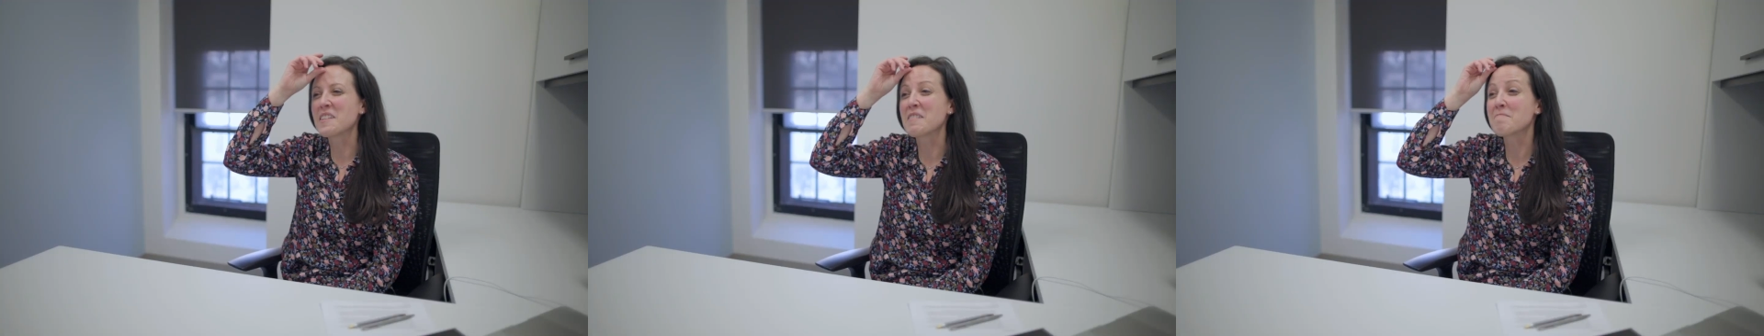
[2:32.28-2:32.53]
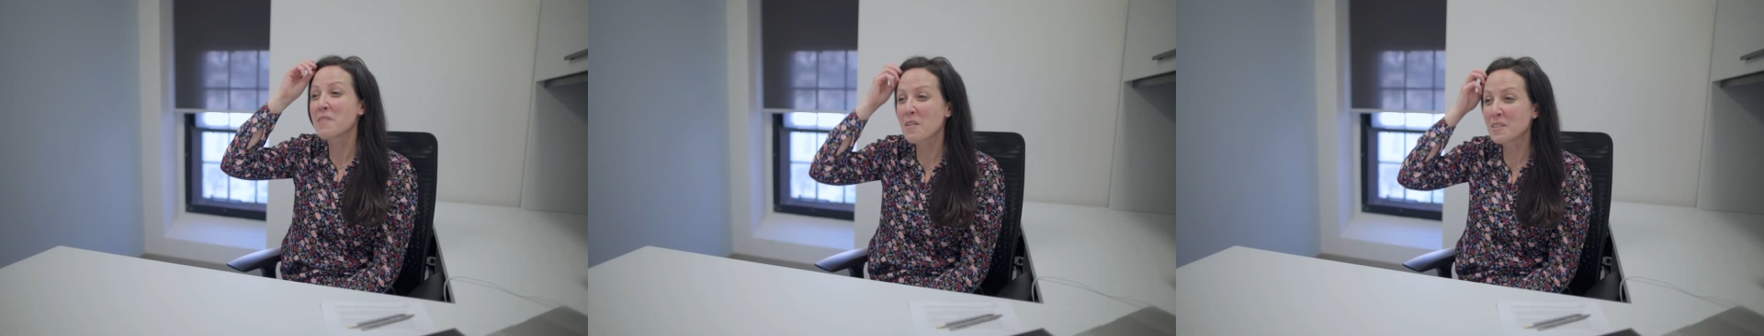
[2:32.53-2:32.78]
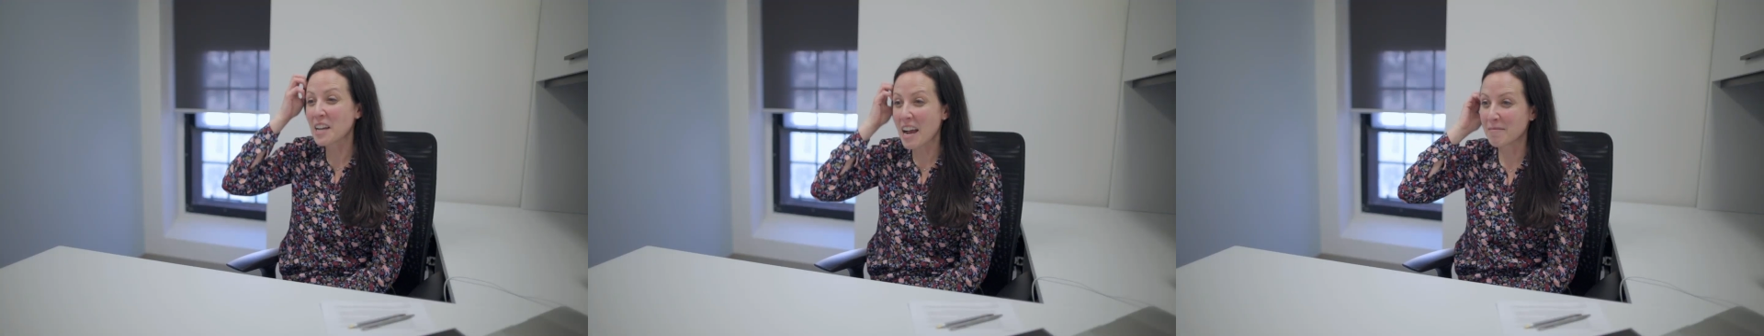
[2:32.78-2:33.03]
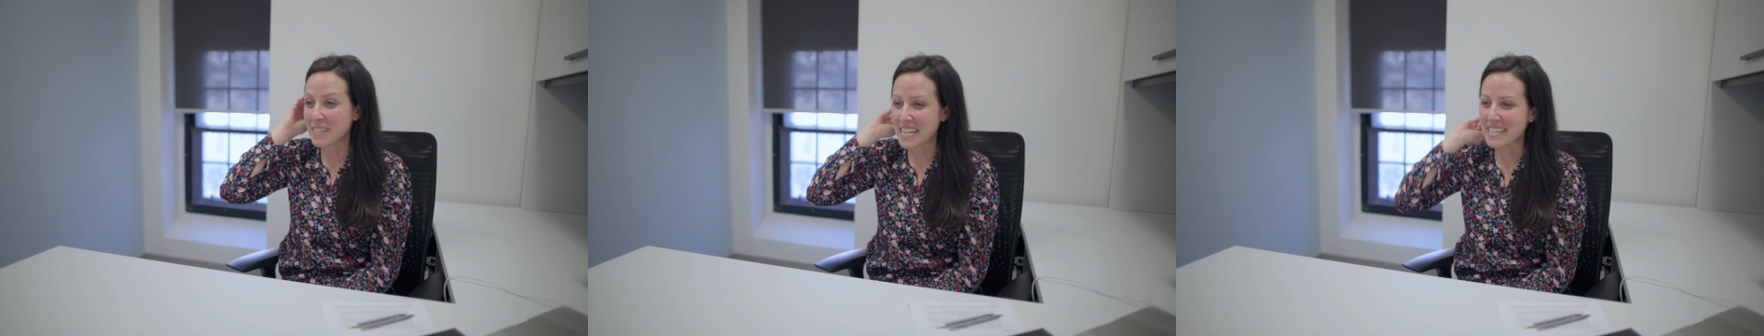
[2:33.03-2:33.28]
the approach
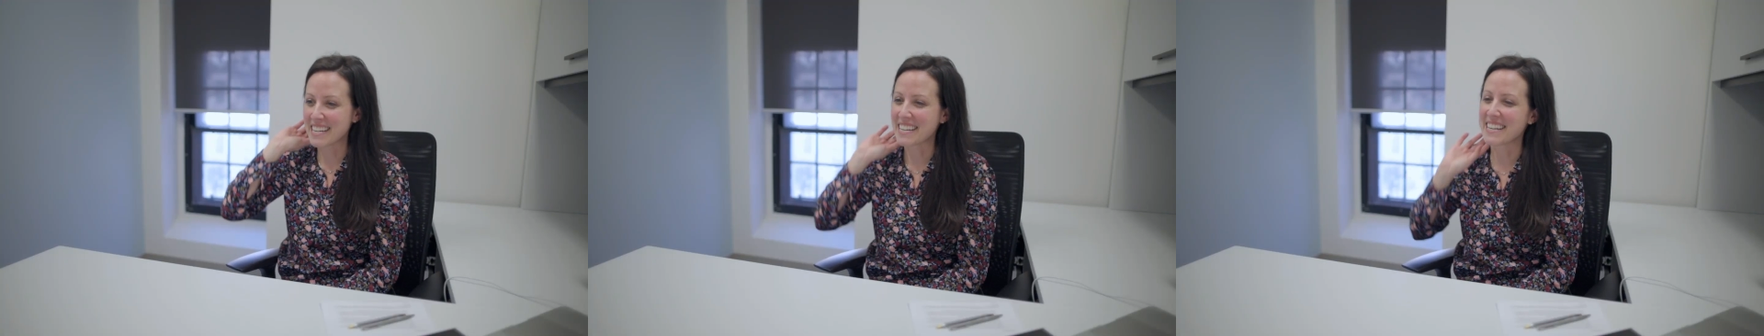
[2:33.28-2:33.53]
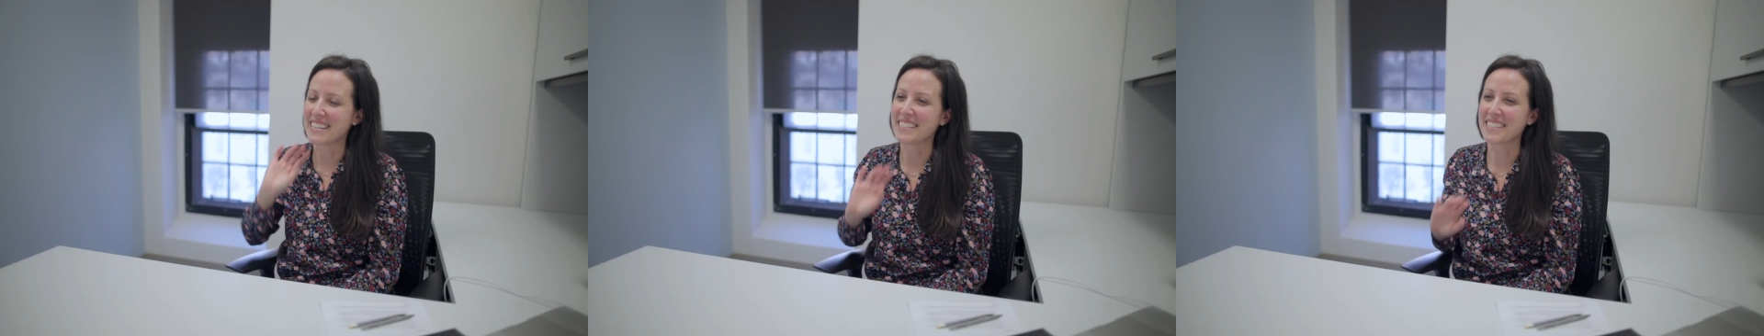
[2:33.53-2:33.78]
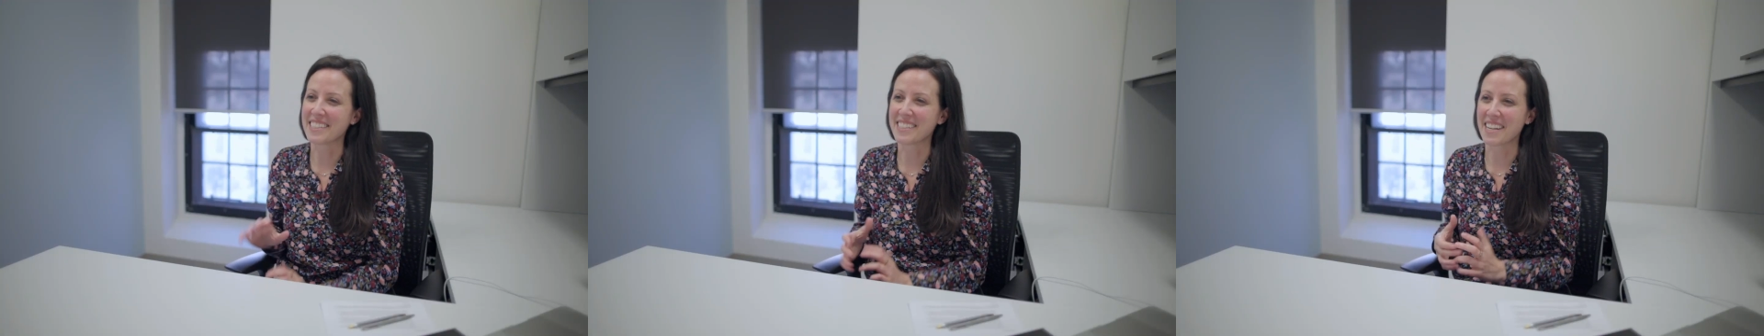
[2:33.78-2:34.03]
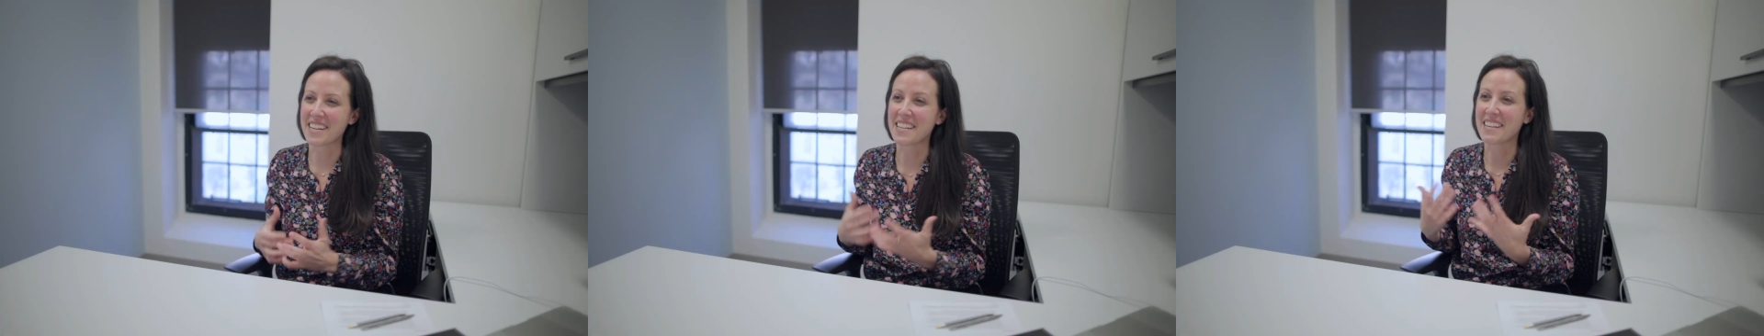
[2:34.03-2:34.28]
I'm taking is to
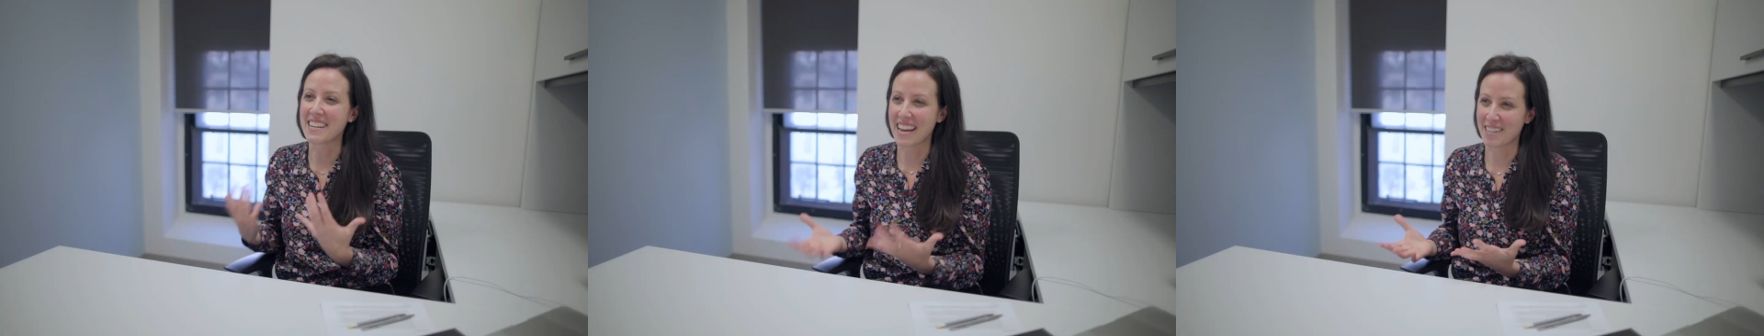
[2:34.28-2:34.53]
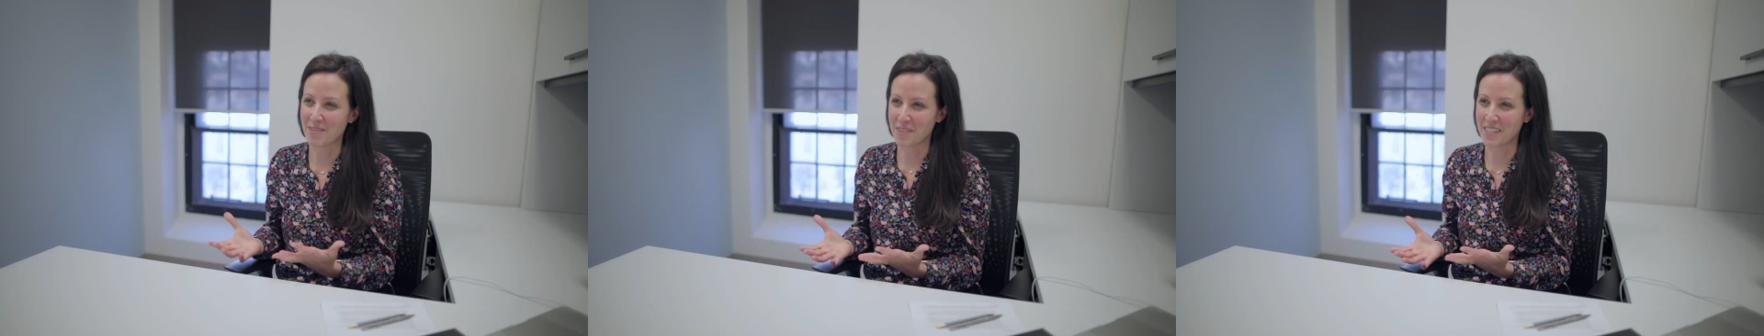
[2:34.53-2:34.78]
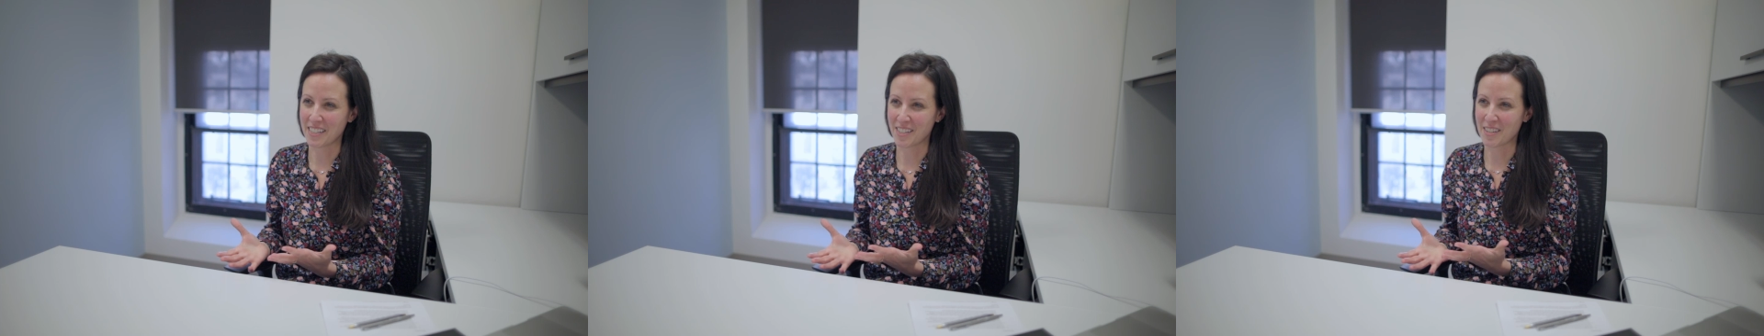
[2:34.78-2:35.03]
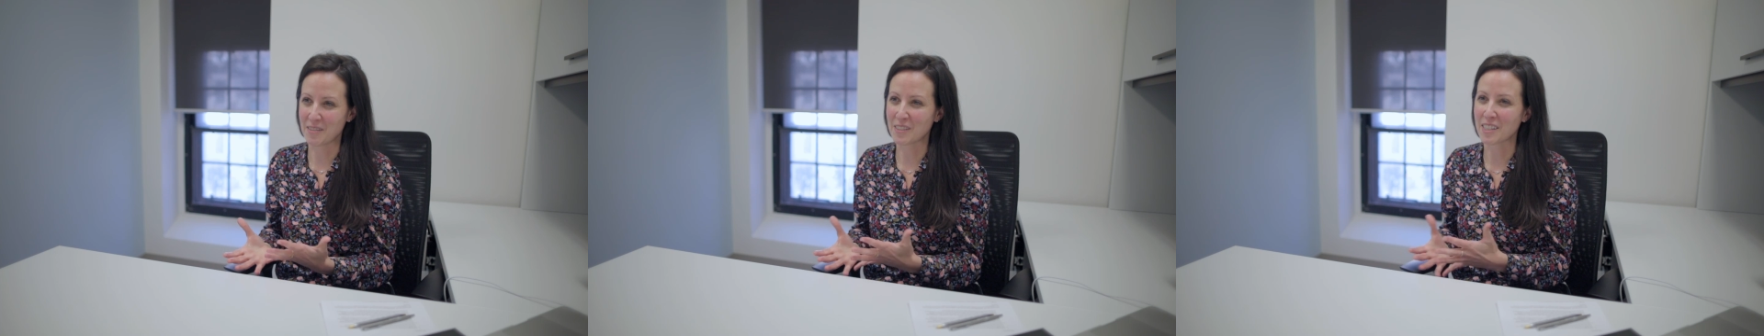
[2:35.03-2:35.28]
study the natural
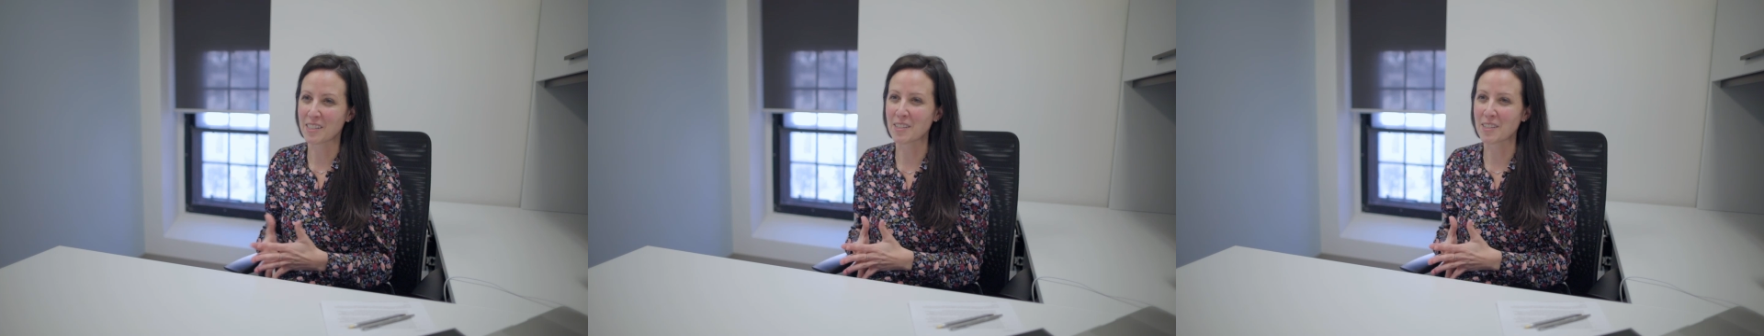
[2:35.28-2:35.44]
tissues.